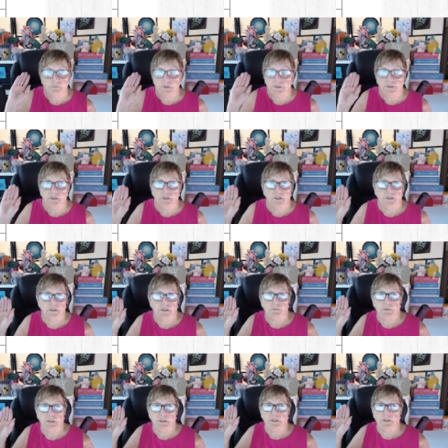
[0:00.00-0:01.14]
Behind
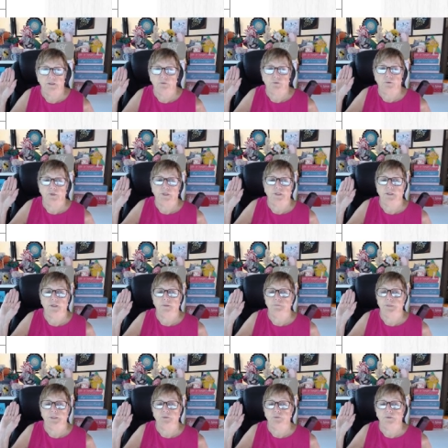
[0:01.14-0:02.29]
me, right
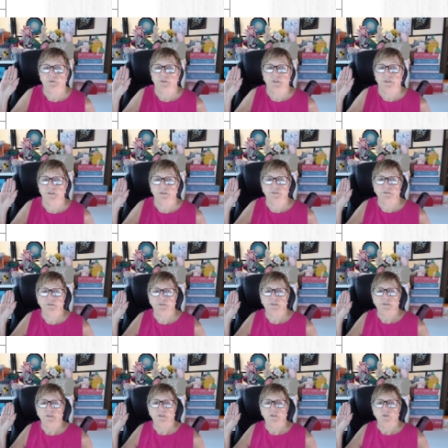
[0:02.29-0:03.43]
about there.
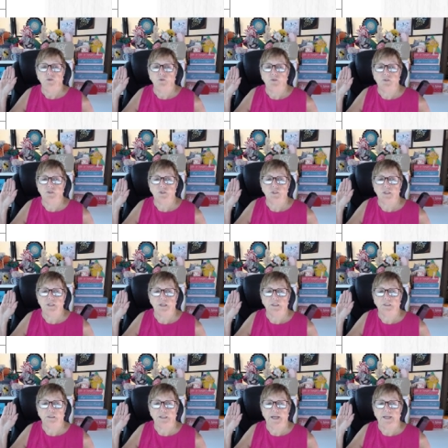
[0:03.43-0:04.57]
You can see
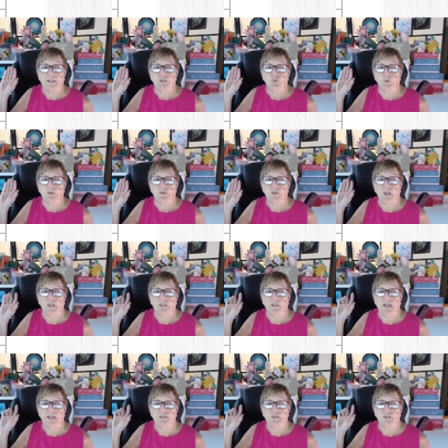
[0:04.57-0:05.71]
a glass with
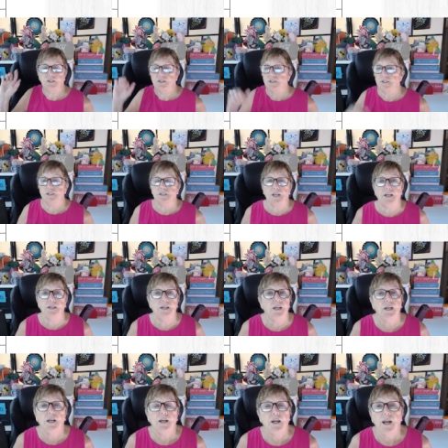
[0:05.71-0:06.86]
sunglasses in the sun.
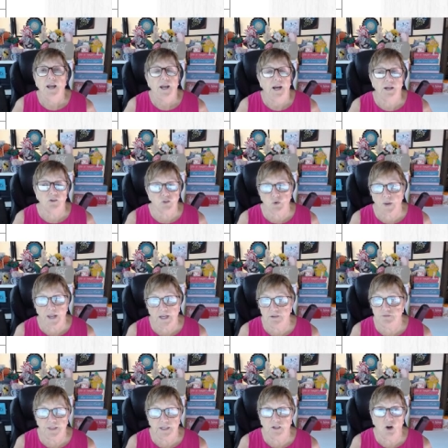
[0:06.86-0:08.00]
I also
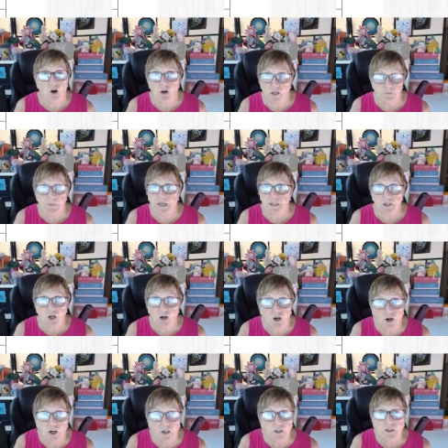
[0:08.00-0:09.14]
have that on my
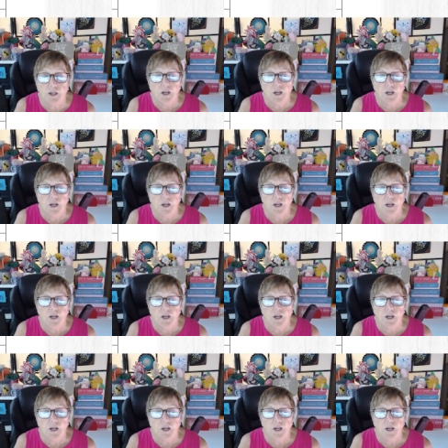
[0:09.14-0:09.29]
car.